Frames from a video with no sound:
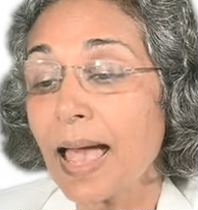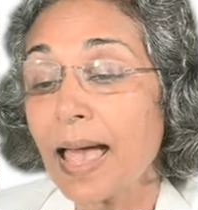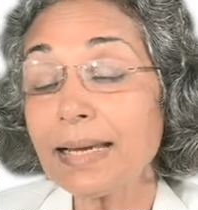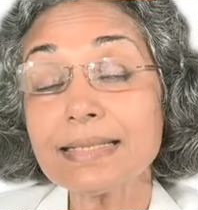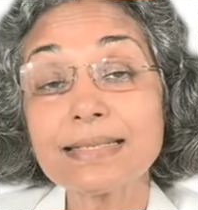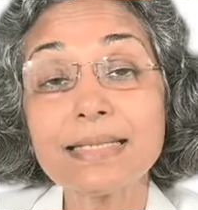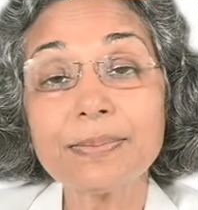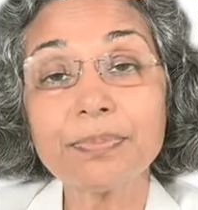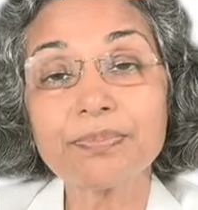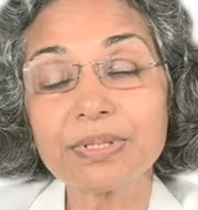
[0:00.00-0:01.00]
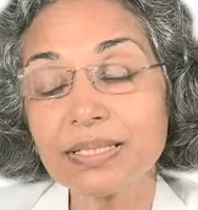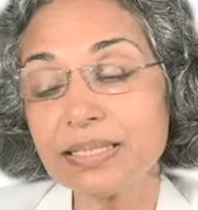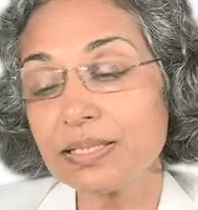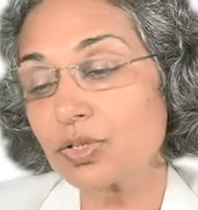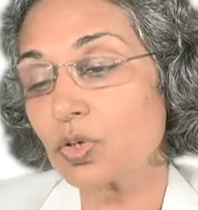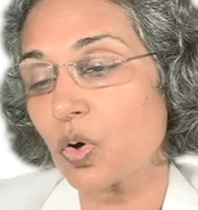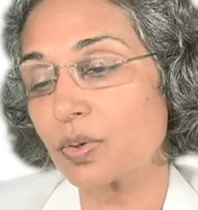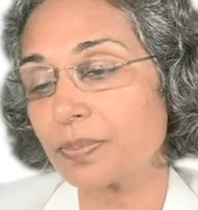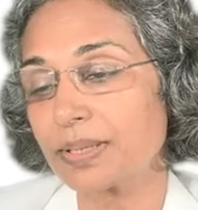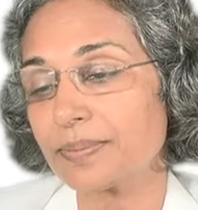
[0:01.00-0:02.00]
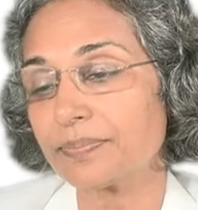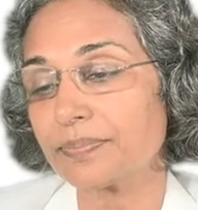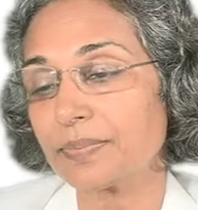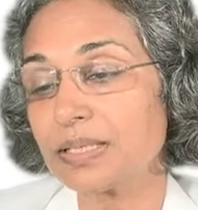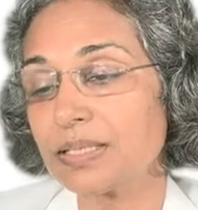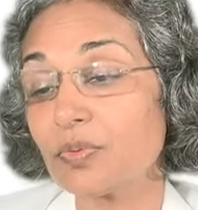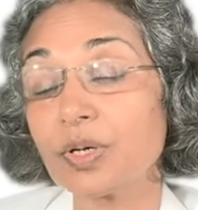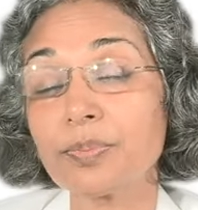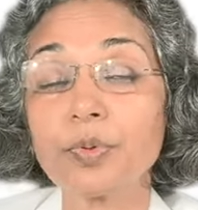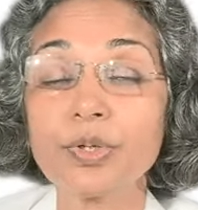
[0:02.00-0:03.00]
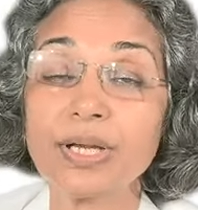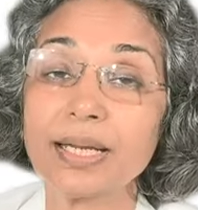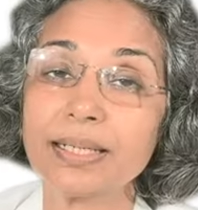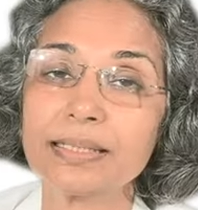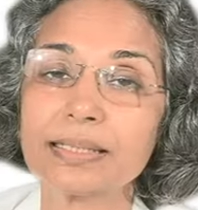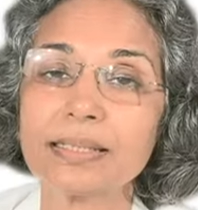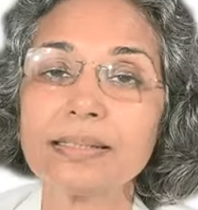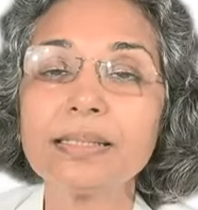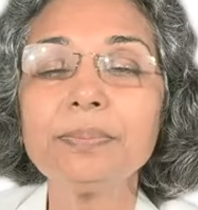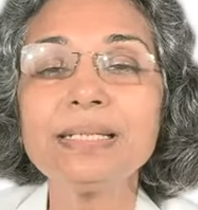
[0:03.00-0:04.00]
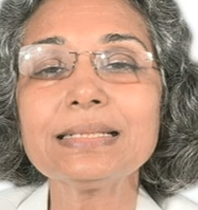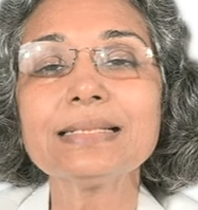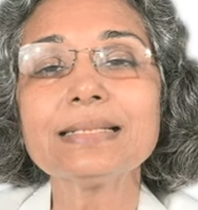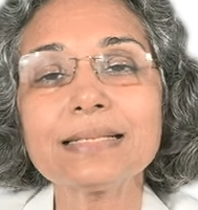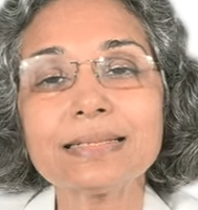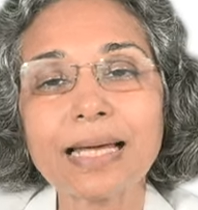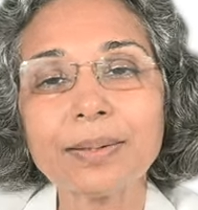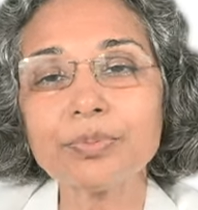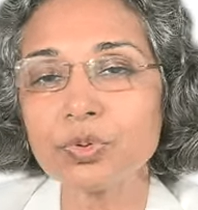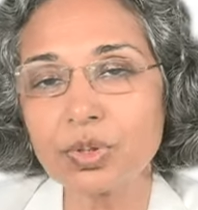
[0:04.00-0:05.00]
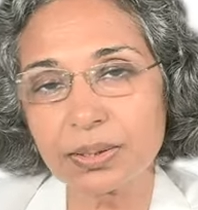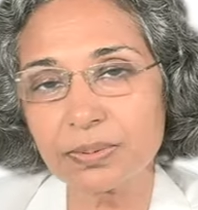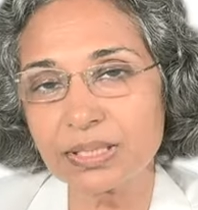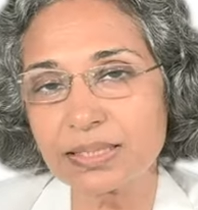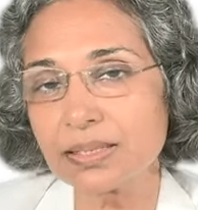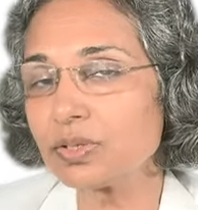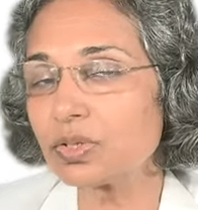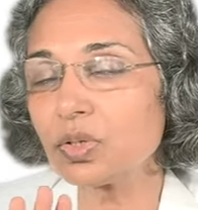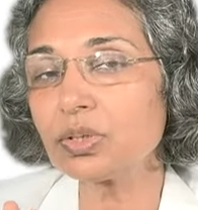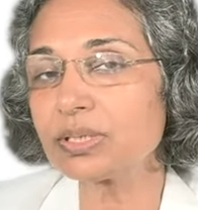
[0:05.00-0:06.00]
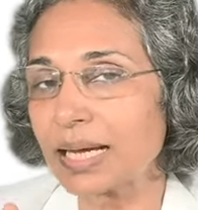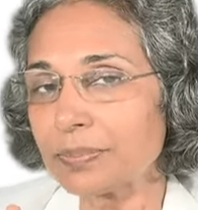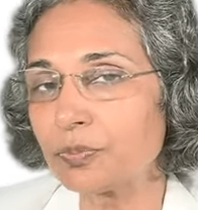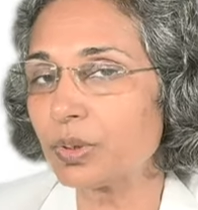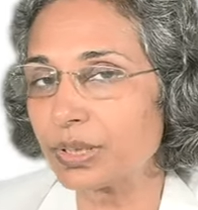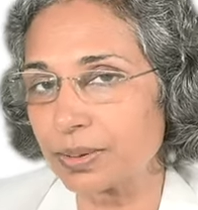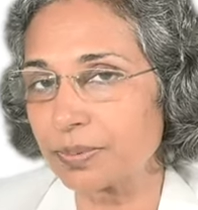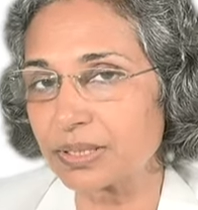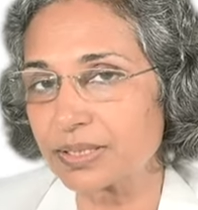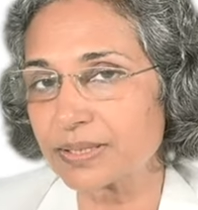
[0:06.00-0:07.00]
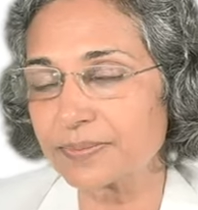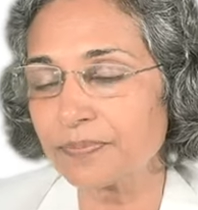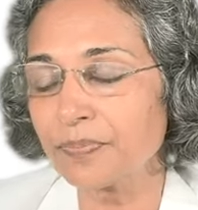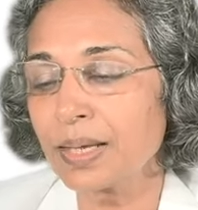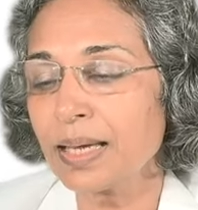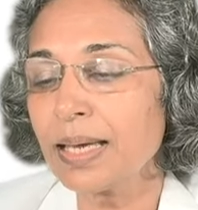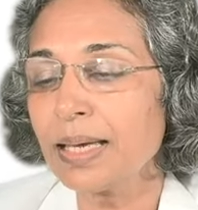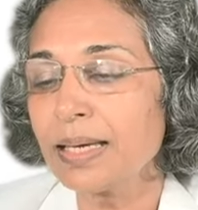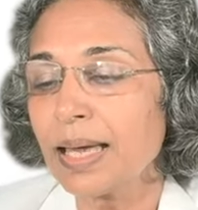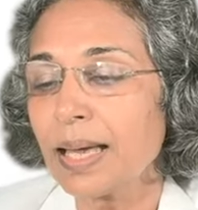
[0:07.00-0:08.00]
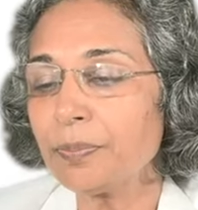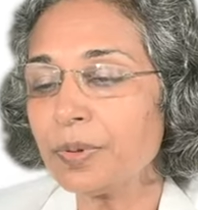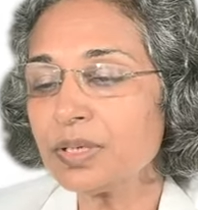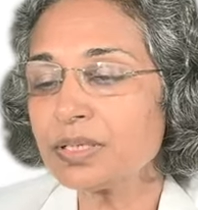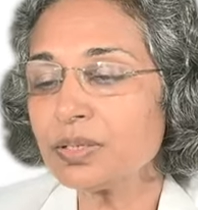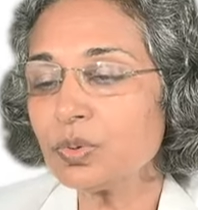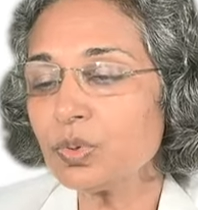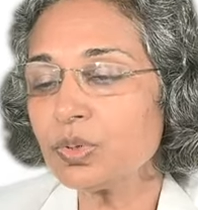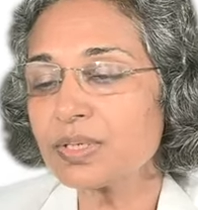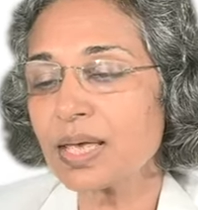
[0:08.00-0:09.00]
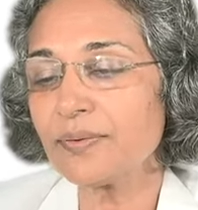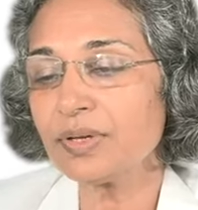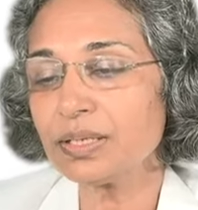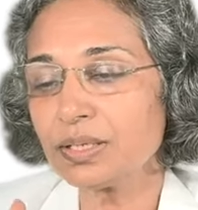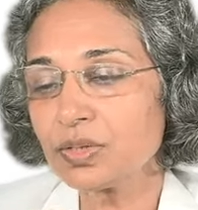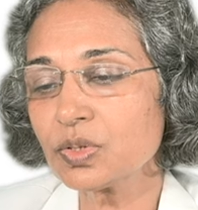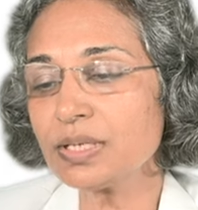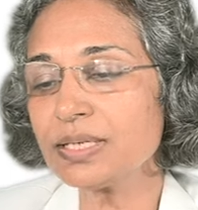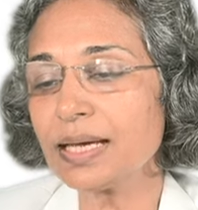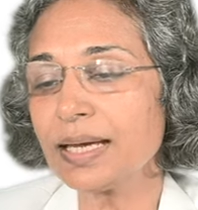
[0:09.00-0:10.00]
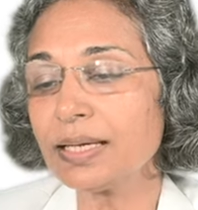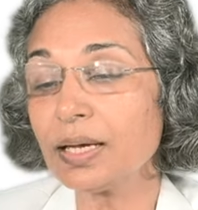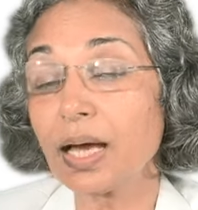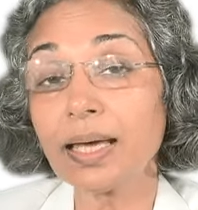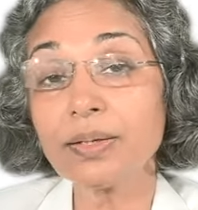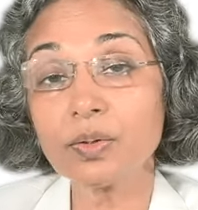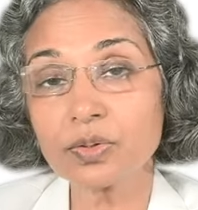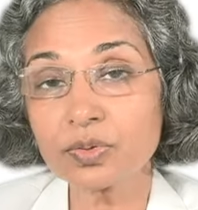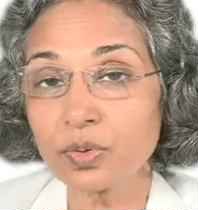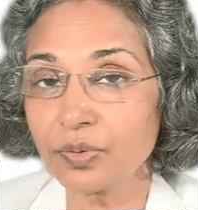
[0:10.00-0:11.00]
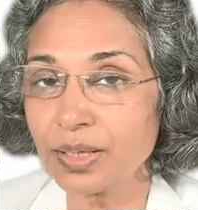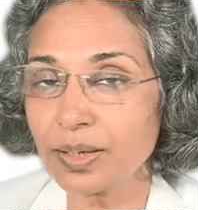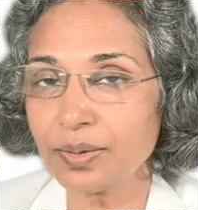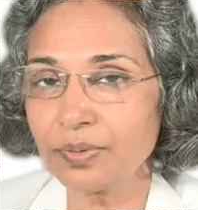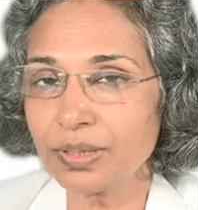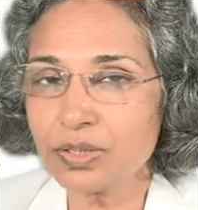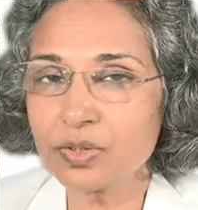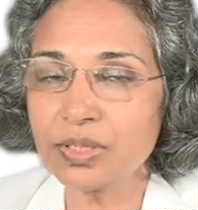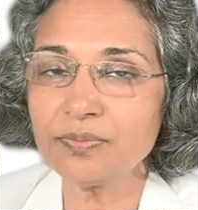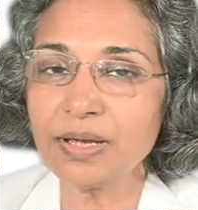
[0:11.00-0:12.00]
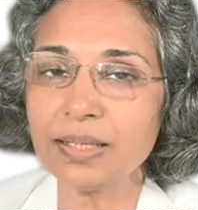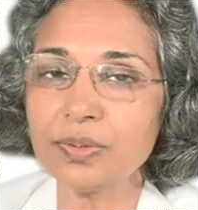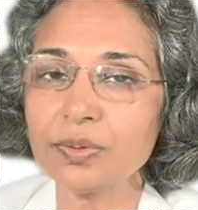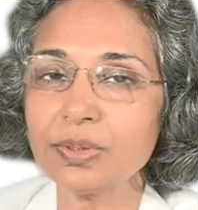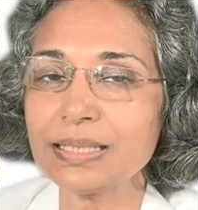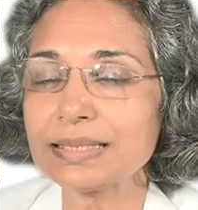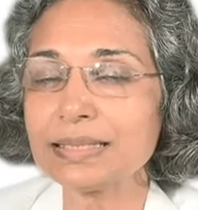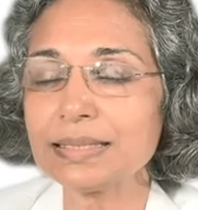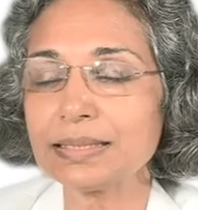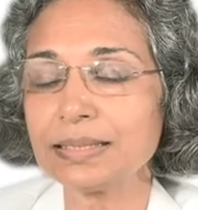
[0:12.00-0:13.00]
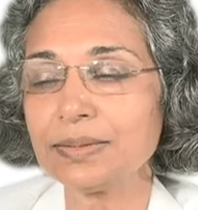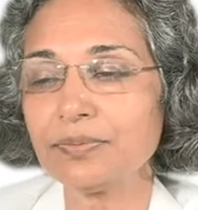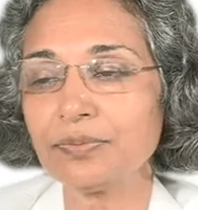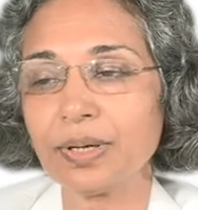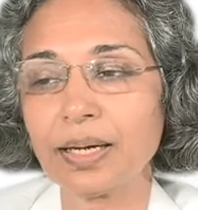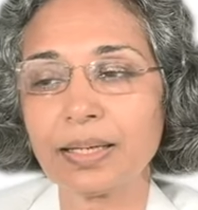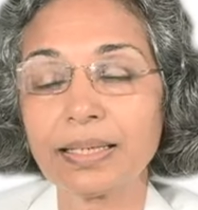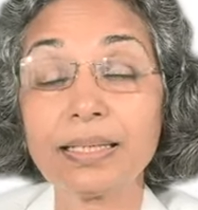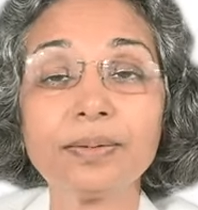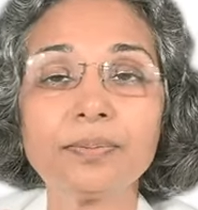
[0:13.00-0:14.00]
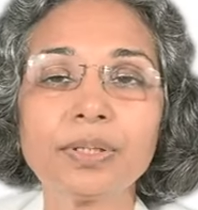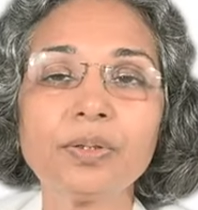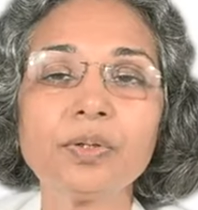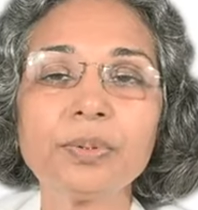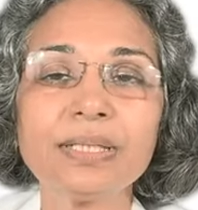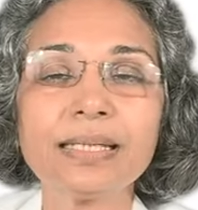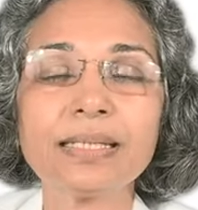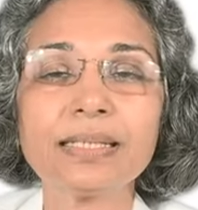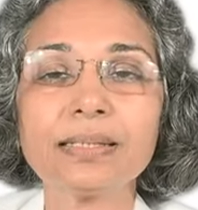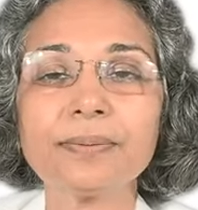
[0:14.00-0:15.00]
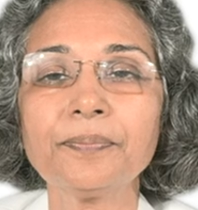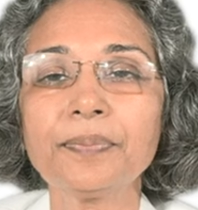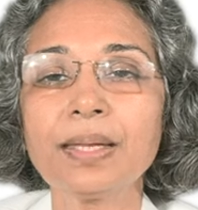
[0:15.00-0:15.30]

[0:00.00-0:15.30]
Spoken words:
and C-peptide is normal, that is 1.9 is there. That means this is a type 2 diabetes, it's not type 1 diabetes. A person who is having insulin high and also insulin value doesn't give, cannot be taken